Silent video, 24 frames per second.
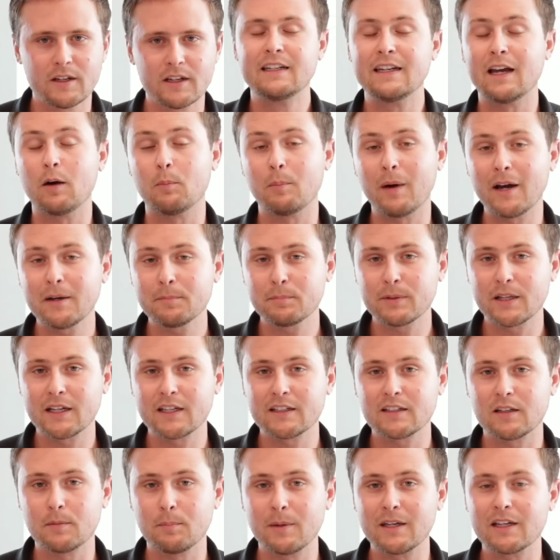Now, my
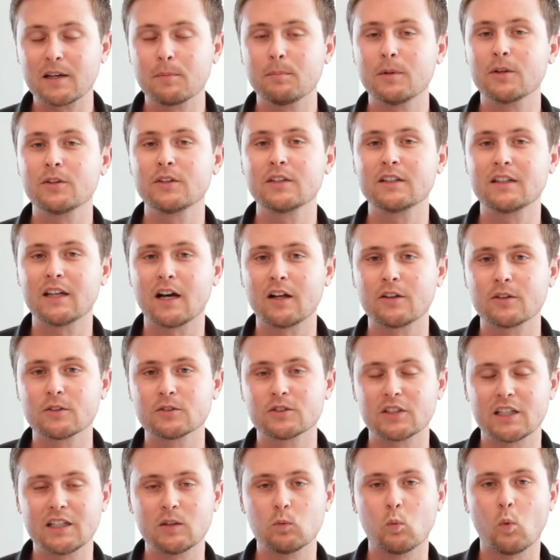plan to make a million
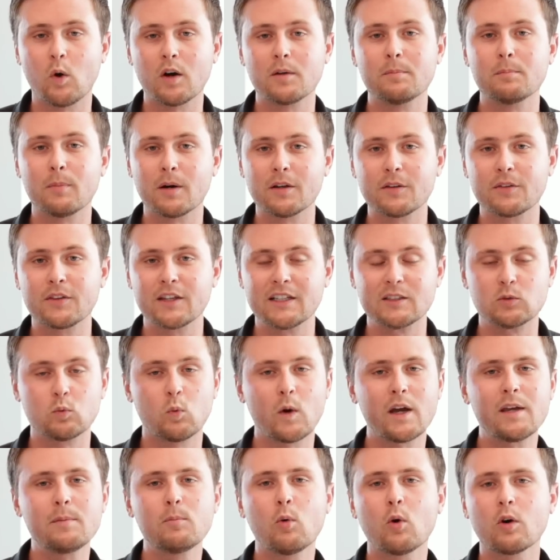dollars in one month is
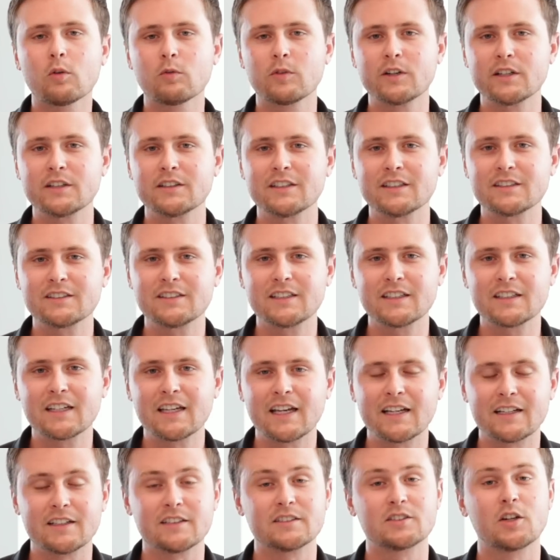way more
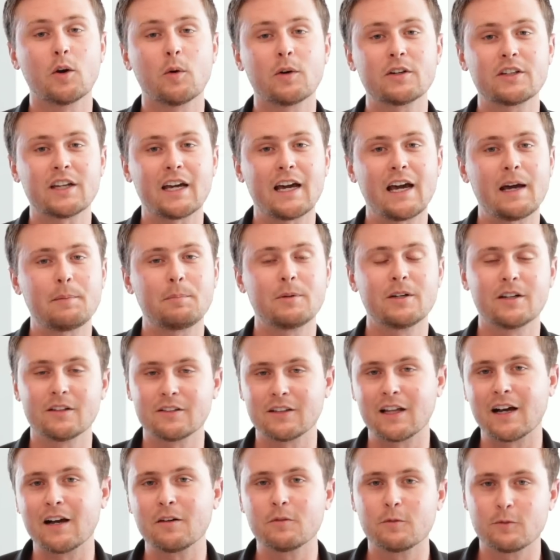realistic and is going to happen a
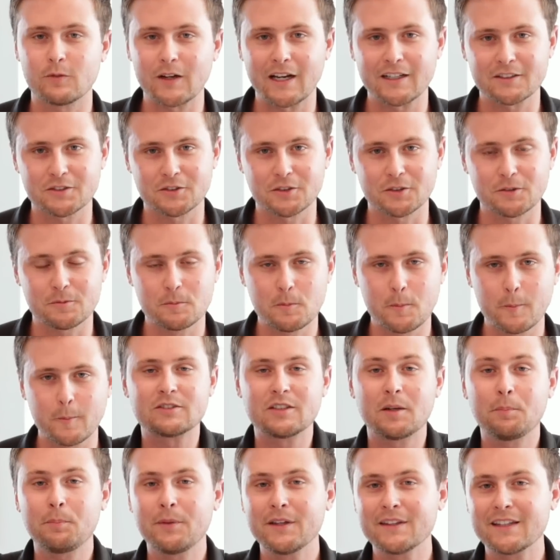lot faster.
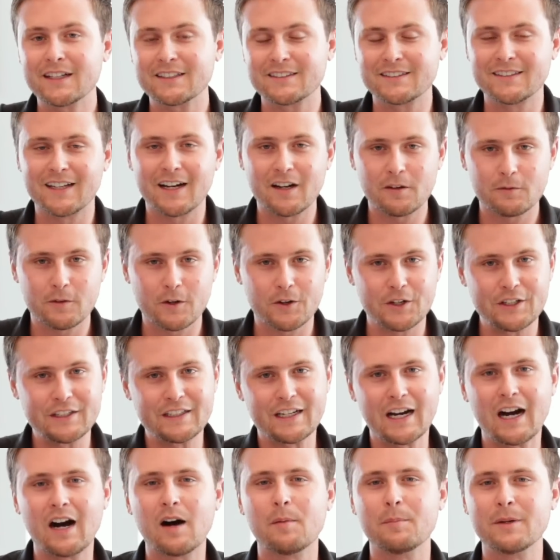Something that's not very
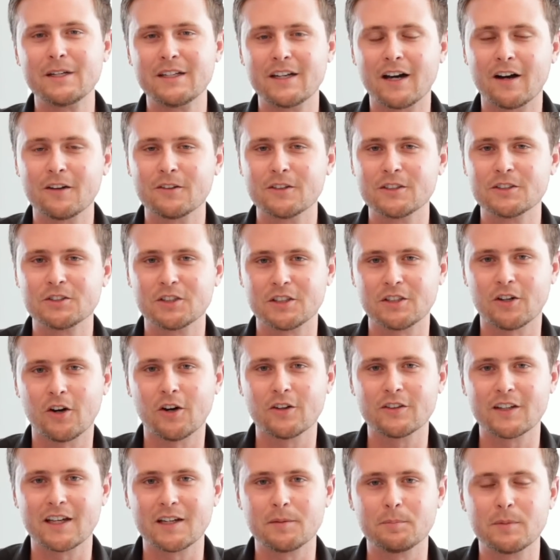common knowledge in
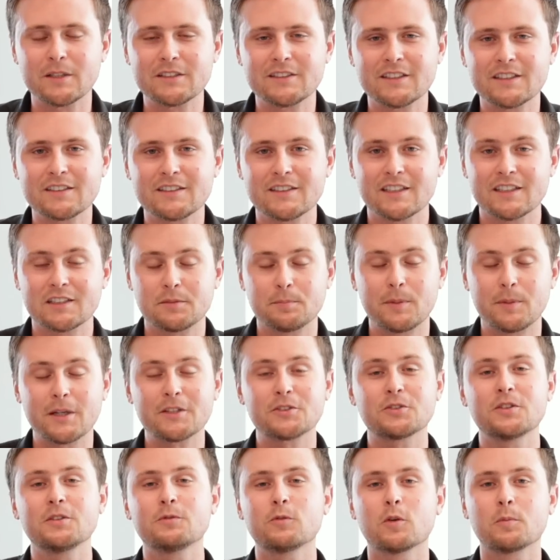online business,
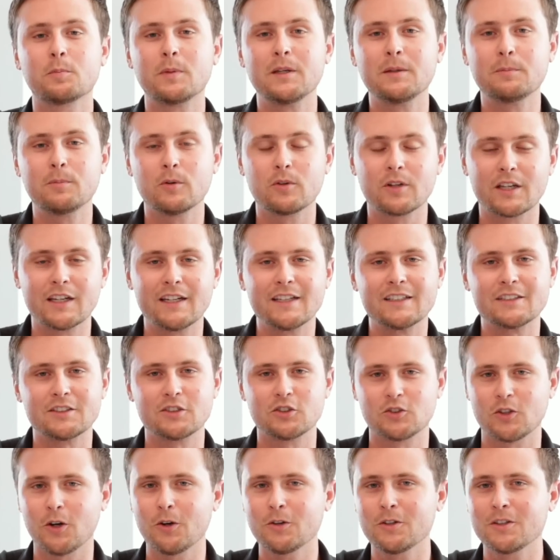especially for people getting
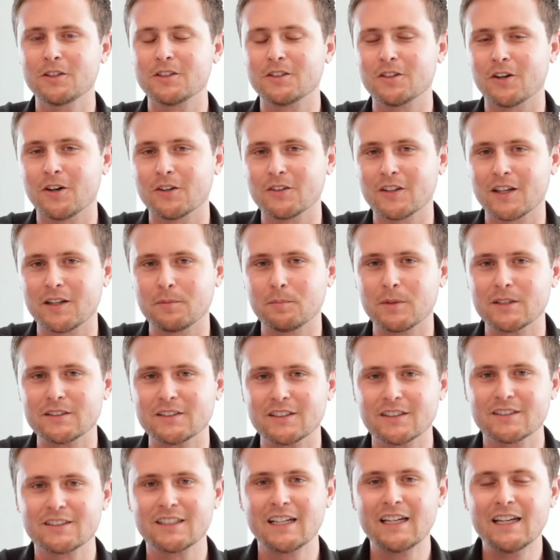started in online
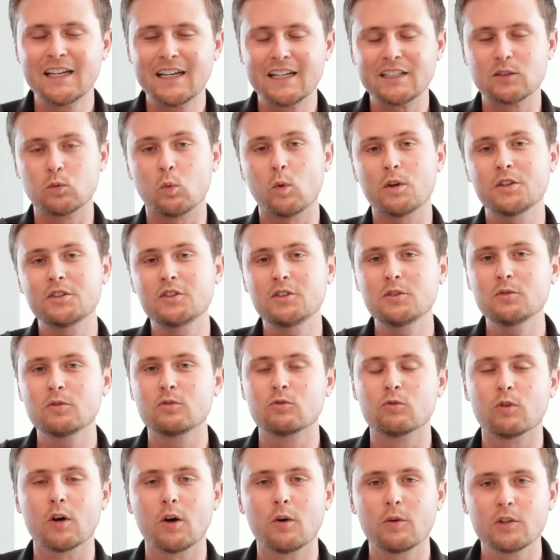business, is once you
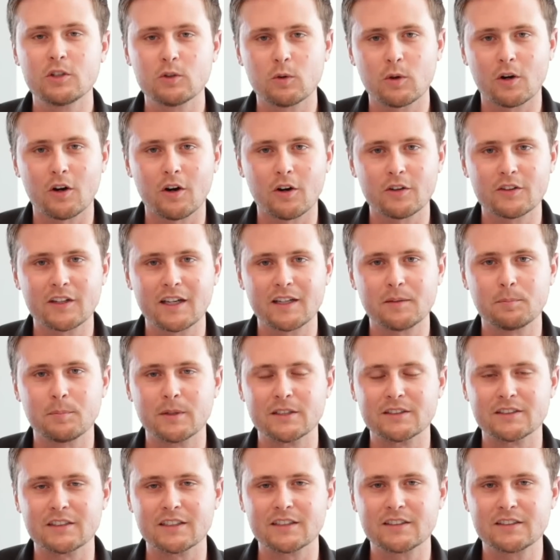grow your online
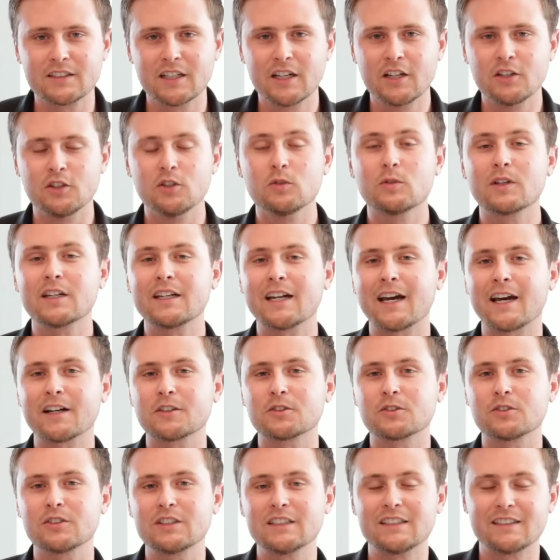business, you can
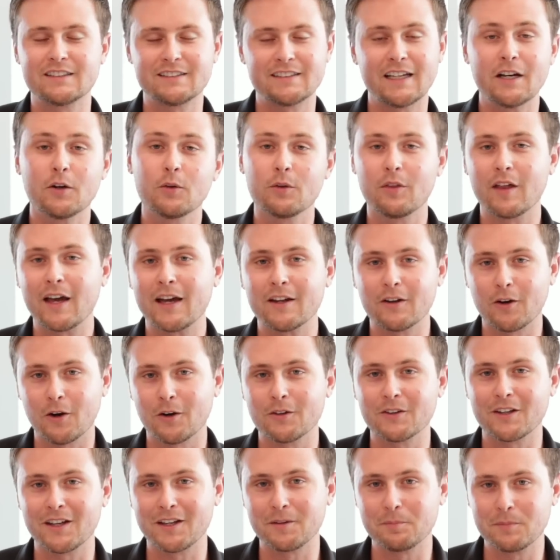actually sell that
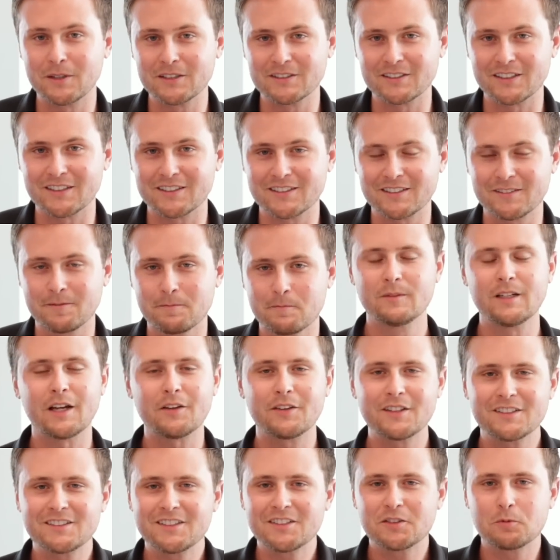online business. Now,
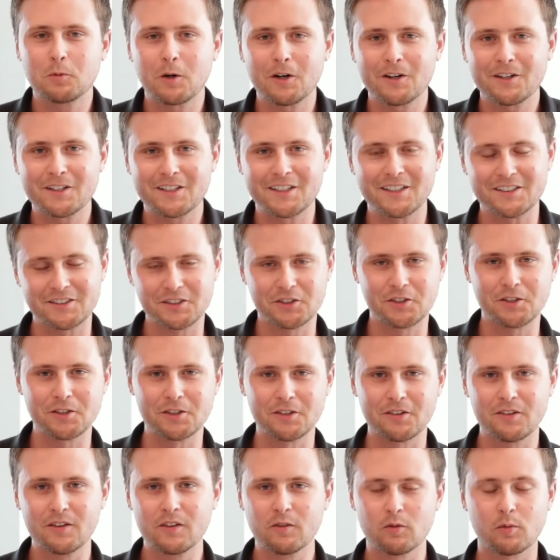this is where it gets
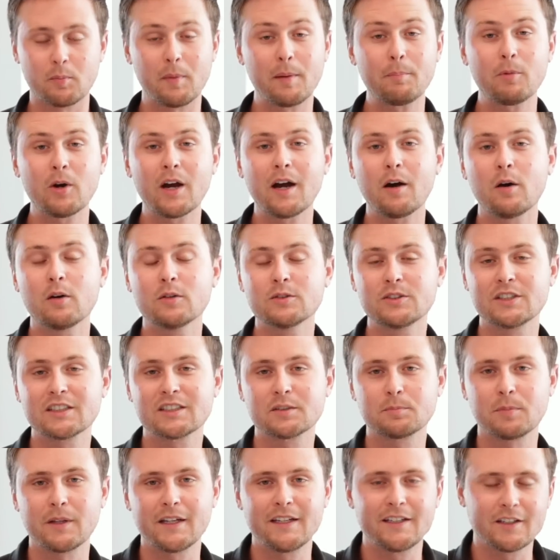good. Remember how I was
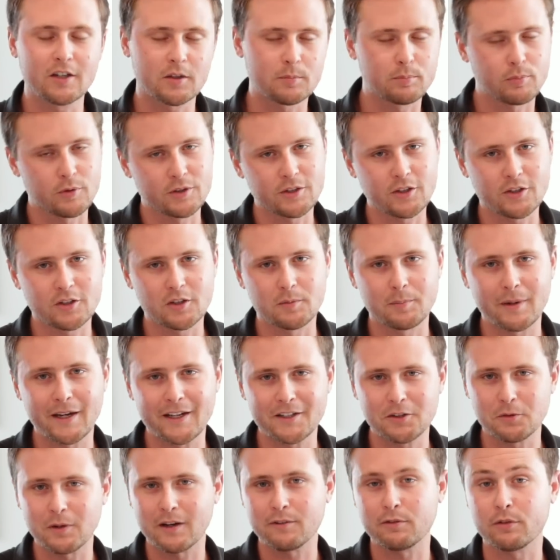explaining on print on
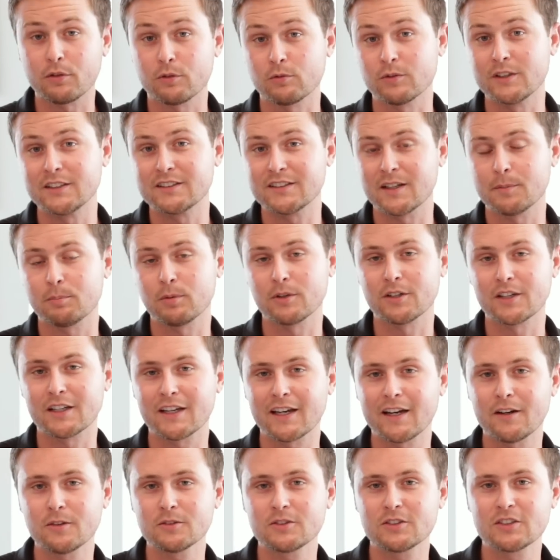demand, you have three separate
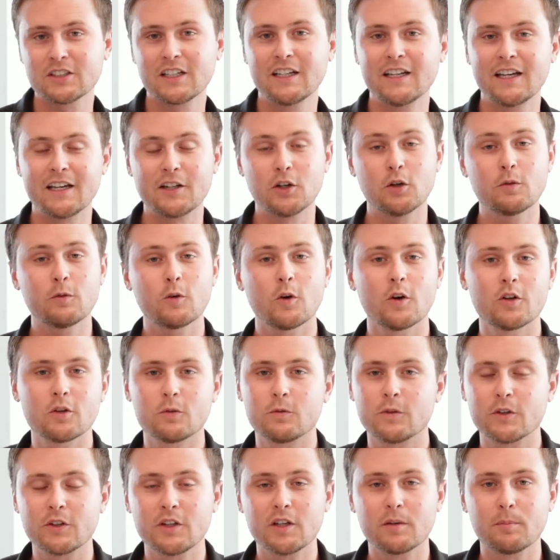accounts, and over on
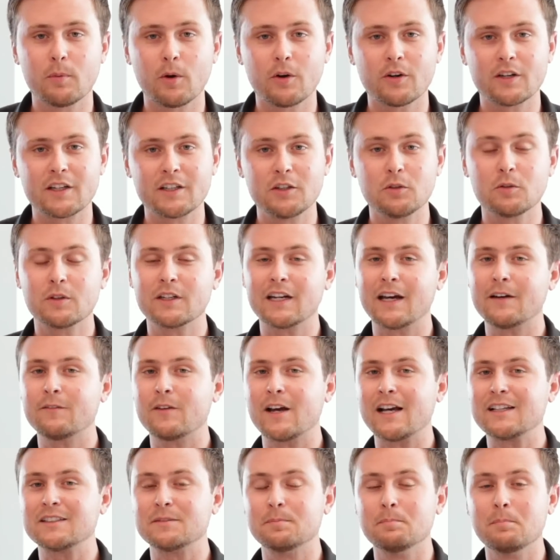affiliate marketing, you can have
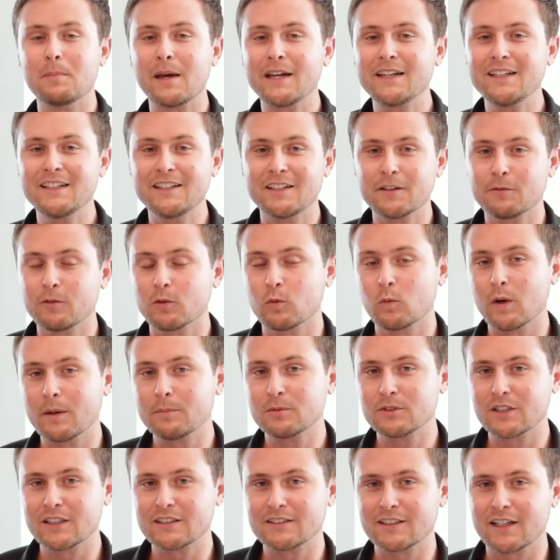as many different
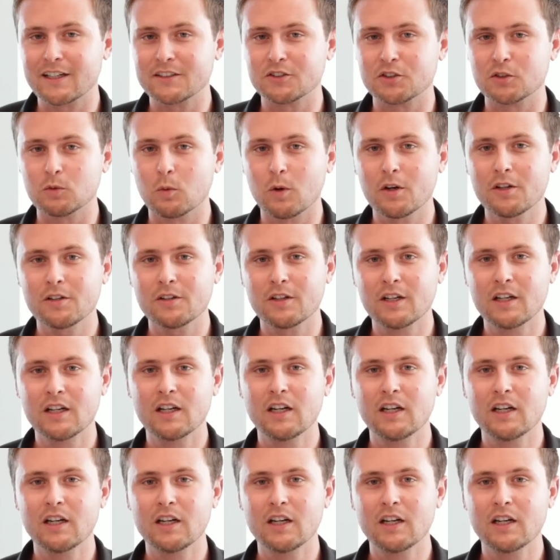websites as you want.